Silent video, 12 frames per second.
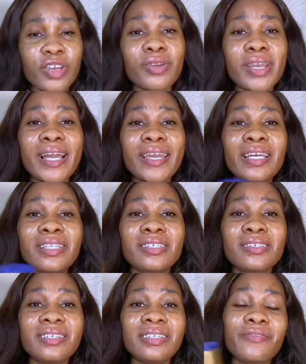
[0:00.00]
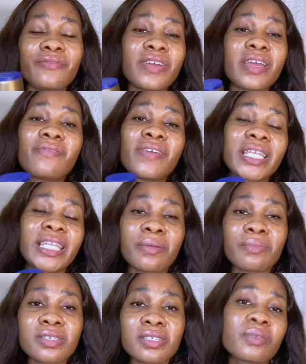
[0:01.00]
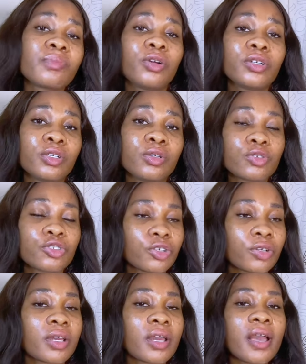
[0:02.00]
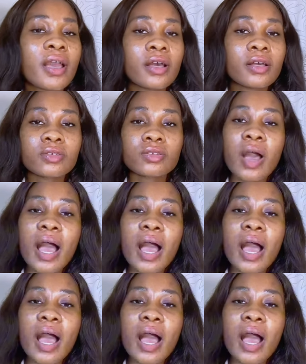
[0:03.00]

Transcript: You can get the Nivea Vitamin C body lotion. So